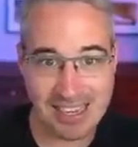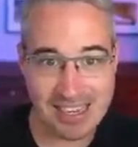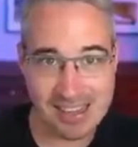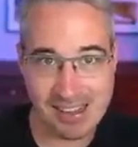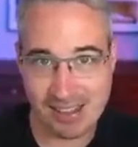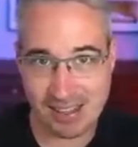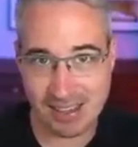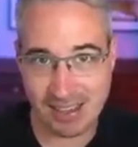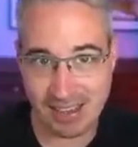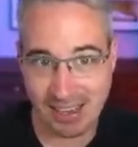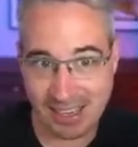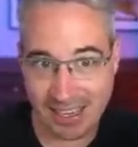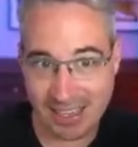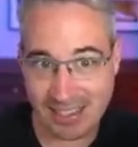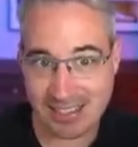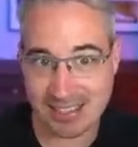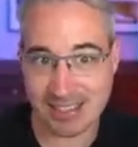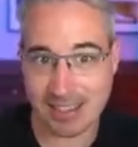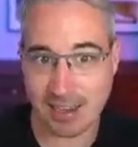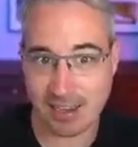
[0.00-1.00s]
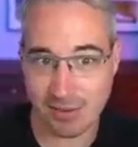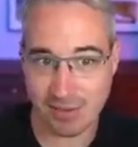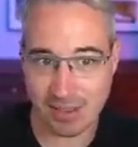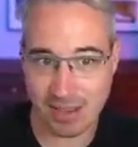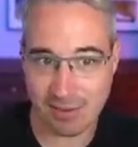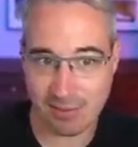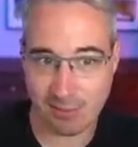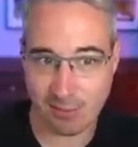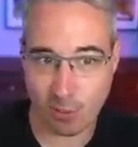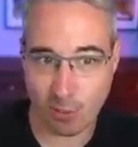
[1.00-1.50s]
anything inside
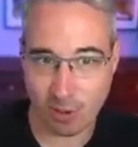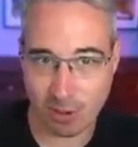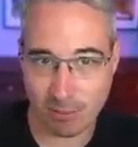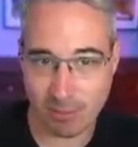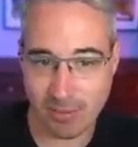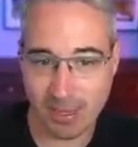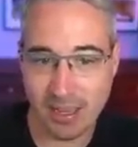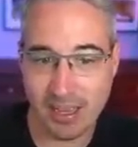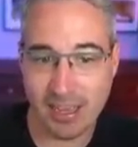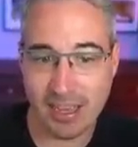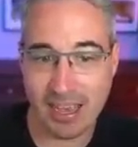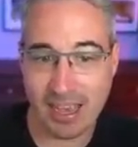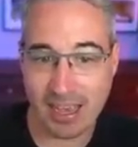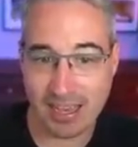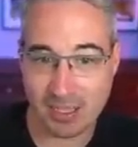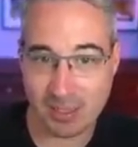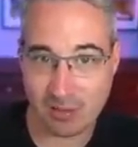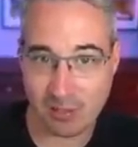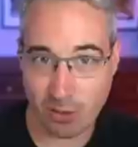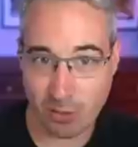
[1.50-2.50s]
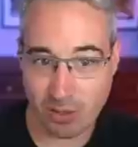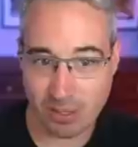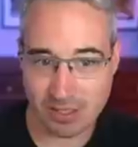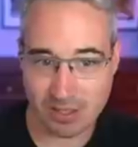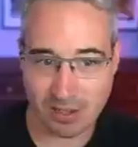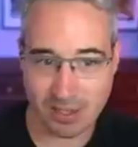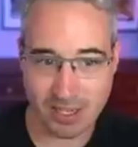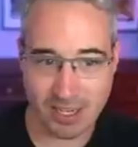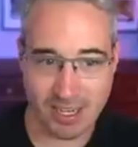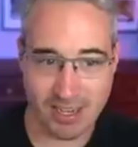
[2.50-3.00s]
of that form has
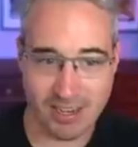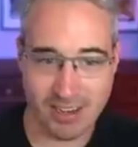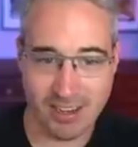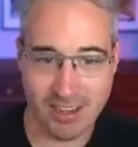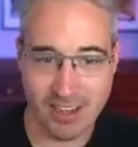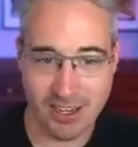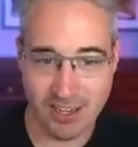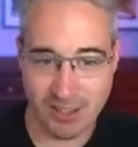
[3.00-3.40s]
focus on it.